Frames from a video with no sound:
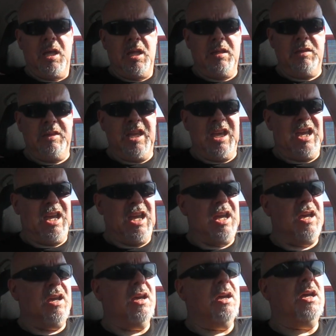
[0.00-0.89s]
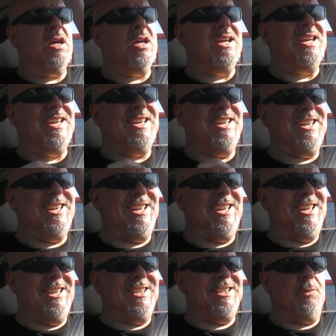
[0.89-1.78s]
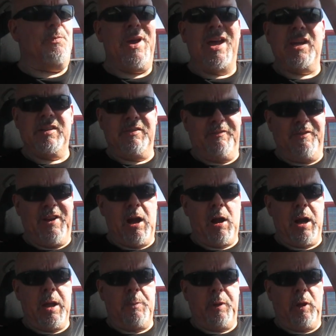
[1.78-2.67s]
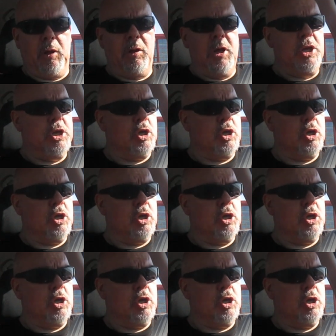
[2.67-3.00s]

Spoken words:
the independent variable.